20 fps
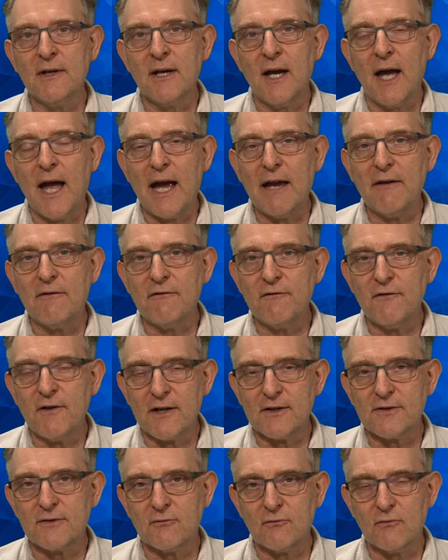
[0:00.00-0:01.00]
sometimes say to
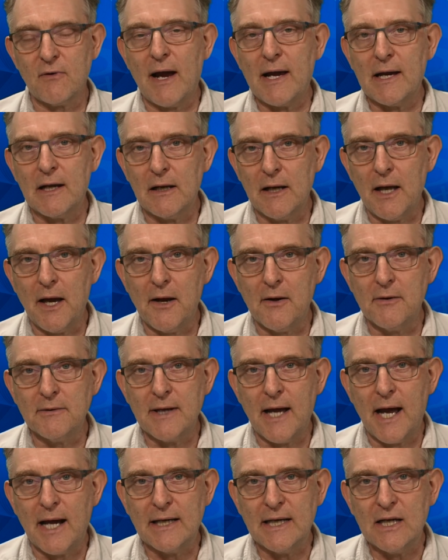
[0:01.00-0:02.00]
people, you know,
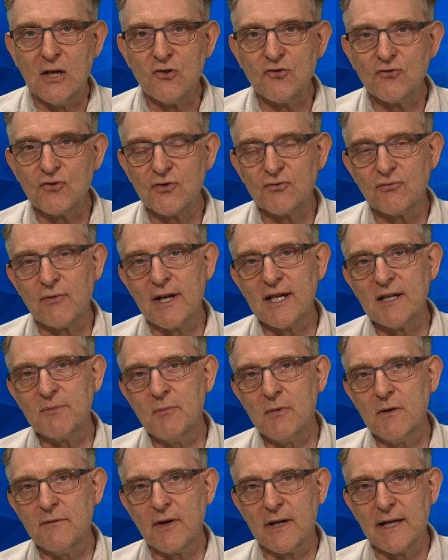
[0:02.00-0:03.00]
the thing about a fixed
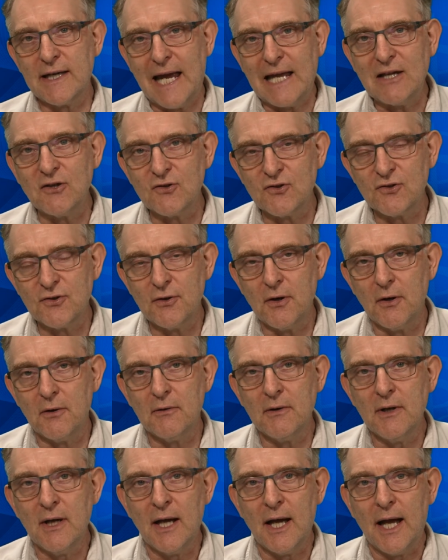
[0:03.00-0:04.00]
rate is it's a fixed
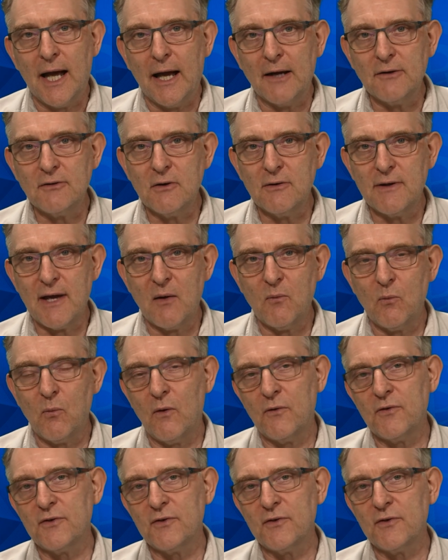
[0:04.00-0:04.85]
rate, so you know what you're up